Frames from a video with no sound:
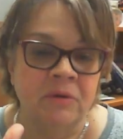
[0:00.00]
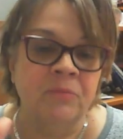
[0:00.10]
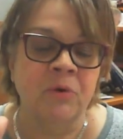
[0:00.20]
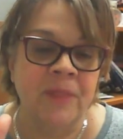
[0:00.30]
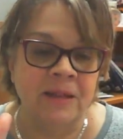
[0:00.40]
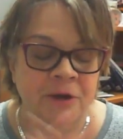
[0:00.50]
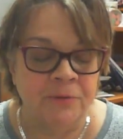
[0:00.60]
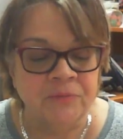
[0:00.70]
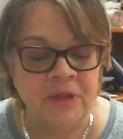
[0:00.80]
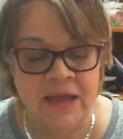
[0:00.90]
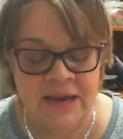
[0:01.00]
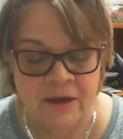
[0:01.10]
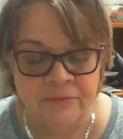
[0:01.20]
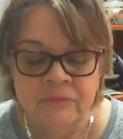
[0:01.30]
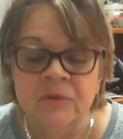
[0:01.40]
More on that later.
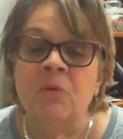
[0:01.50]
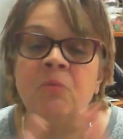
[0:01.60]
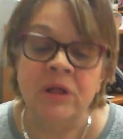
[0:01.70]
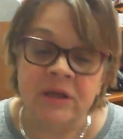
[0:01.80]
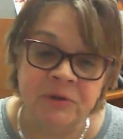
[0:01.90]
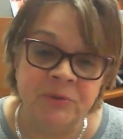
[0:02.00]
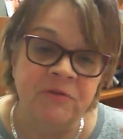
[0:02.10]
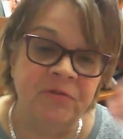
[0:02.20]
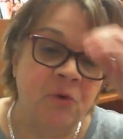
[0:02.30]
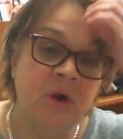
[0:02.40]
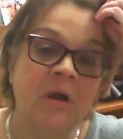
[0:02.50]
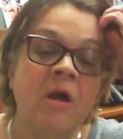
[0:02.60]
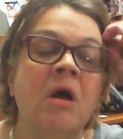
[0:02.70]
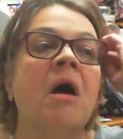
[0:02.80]
Anyhow, welcome to week 4.